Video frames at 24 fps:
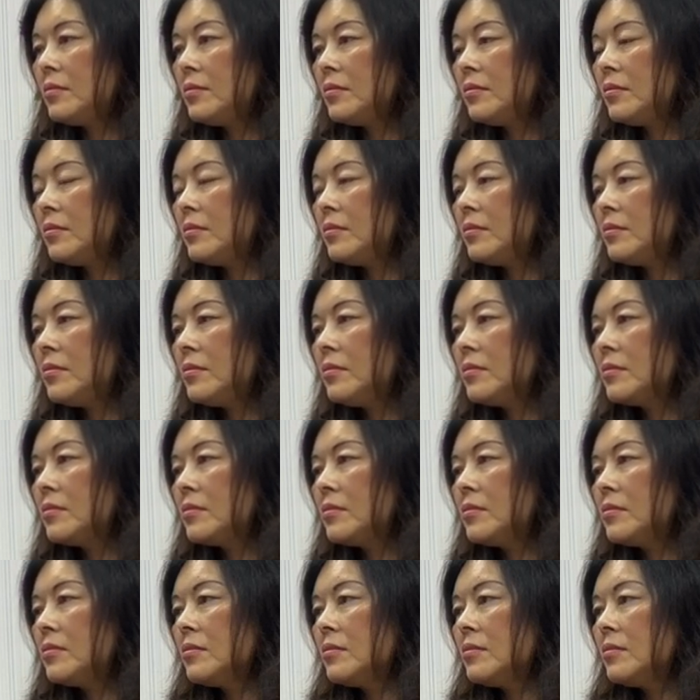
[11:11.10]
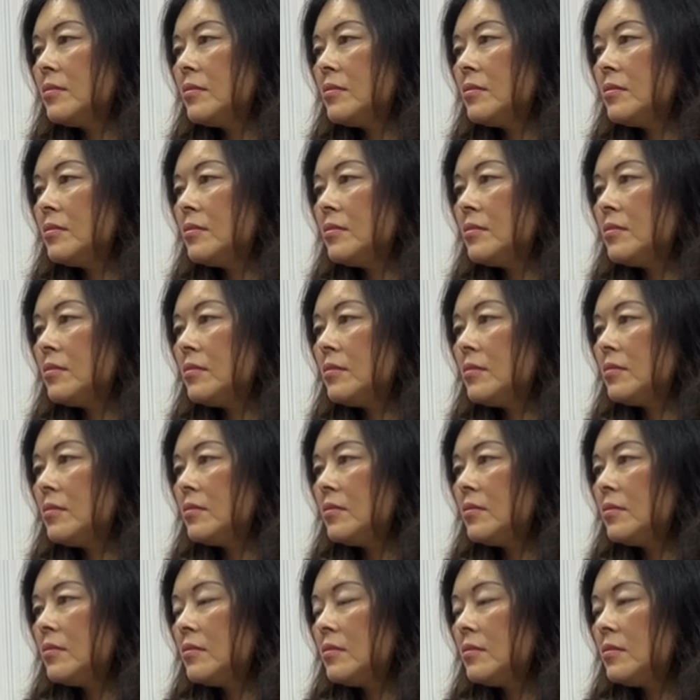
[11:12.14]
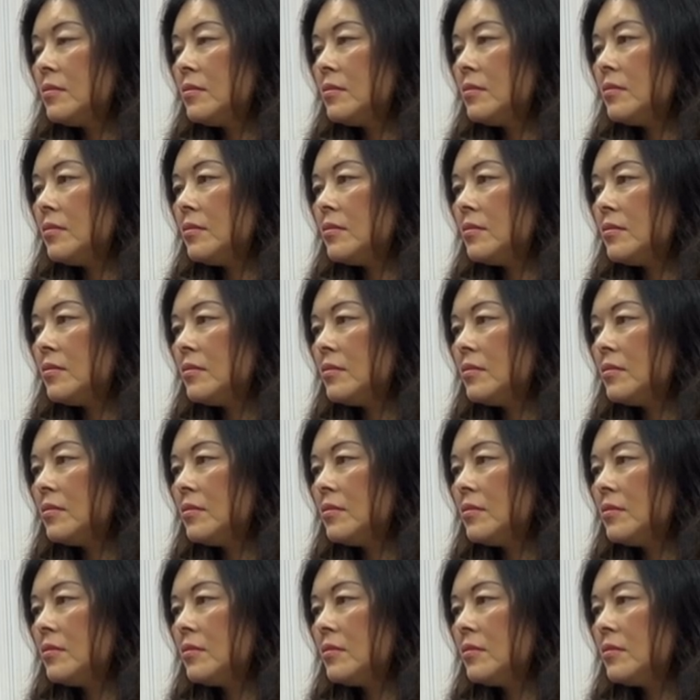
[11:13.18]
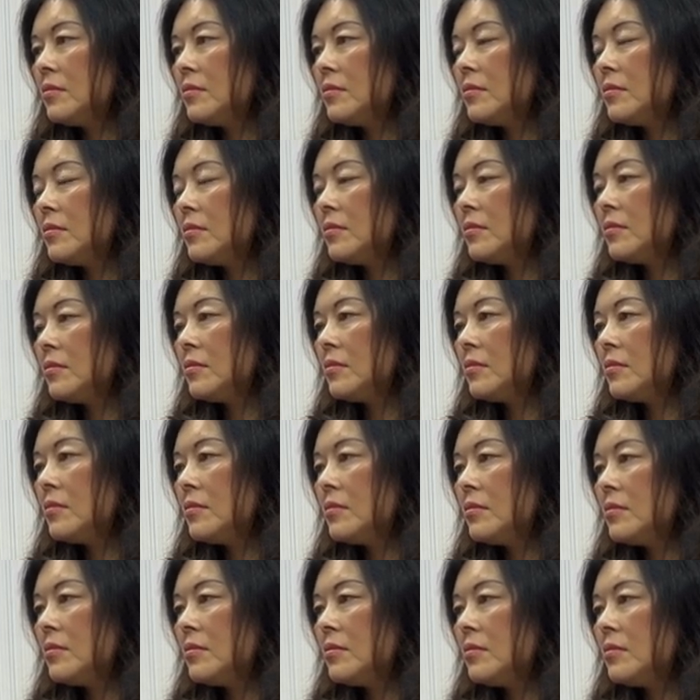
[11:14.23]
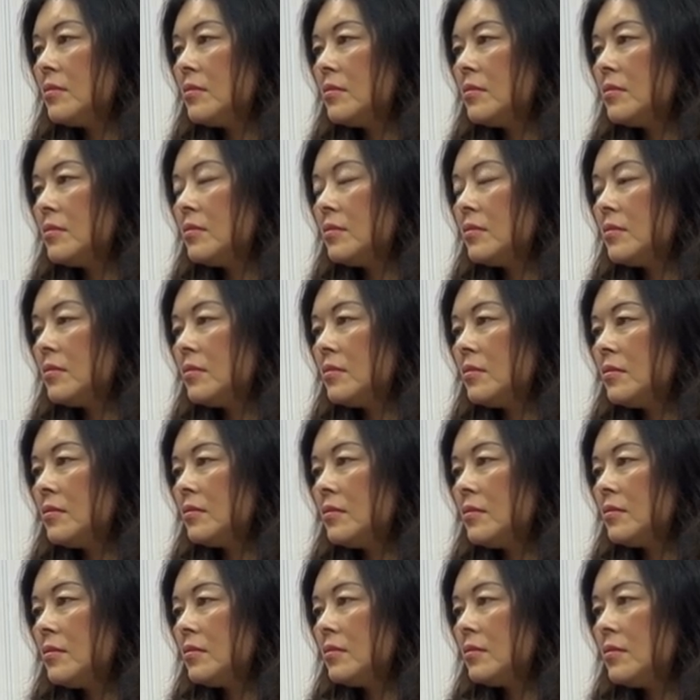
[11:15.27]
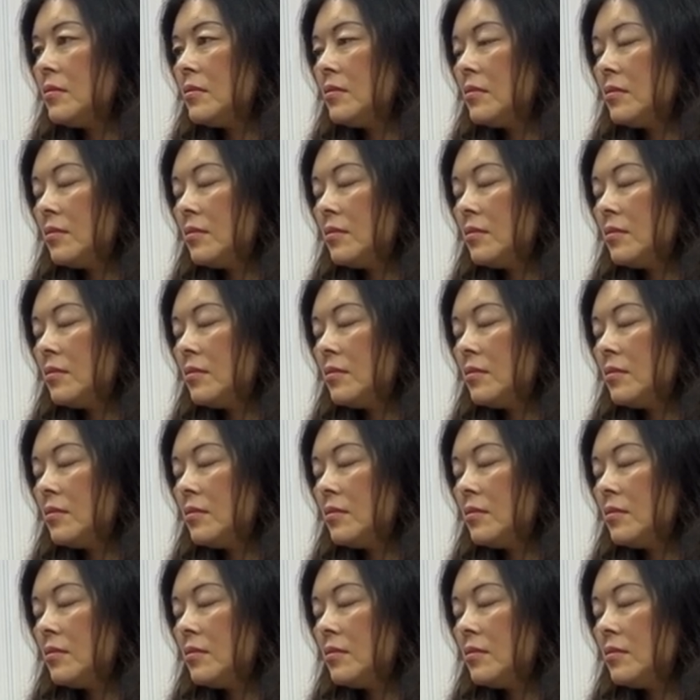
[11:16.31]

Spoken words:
This person isn't speaking.